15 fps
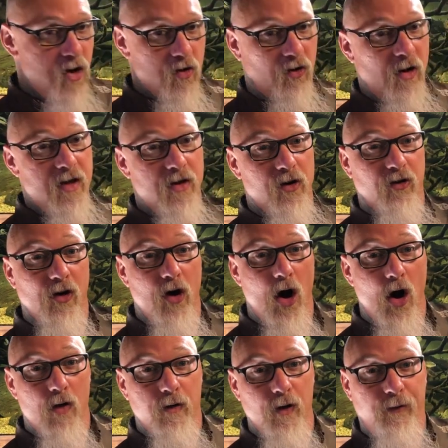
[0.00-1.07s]
usually there's an
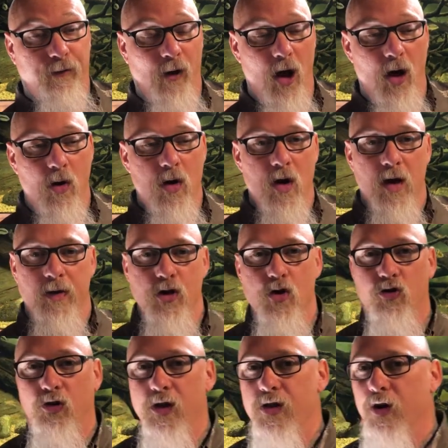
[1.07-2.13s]
overflow. Usually